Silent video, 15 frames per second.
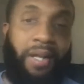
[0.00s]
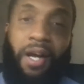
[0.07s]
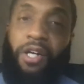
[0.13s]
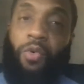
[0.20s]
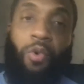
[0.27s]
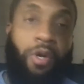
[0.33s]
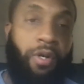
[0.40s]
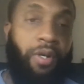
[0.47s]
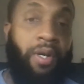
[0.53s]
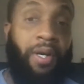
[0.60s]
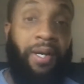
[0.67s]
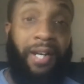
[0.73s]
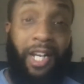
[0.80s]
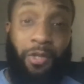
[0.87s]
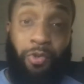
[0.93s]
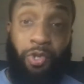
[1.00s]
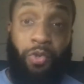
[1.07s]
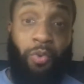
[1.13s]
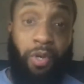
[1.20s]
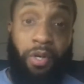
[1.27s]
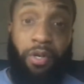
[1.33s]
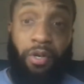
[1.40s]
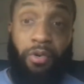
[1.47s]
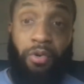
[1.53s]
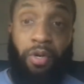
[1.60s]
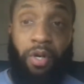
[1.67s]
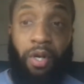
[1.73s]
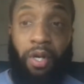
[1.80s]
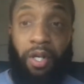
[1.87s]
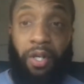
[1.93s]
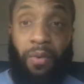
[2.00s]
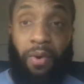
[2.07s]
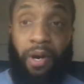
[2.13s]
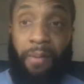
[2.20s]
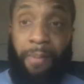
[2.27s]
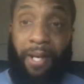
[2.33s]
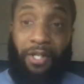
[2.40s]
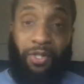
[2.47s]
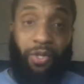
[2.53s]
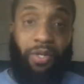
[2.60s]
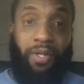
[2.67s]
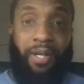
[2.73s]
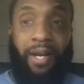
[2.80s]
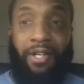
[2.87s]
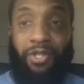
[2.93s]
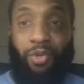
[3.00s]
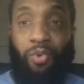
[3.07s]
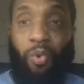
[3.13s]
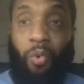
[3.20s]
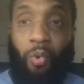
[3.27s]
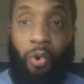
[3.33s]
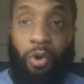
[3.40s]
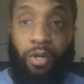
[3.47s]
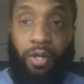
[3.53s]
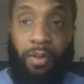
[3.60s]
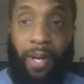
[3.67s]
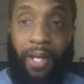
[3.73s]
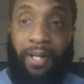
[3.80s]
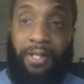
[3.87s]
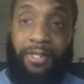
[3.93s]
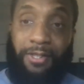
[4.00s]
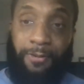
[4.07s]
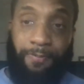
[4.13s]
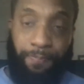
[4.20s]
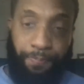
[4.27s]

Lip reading: clockwork, guess what you wanna do? You wanna make sure that you reward them. "Hey, listen,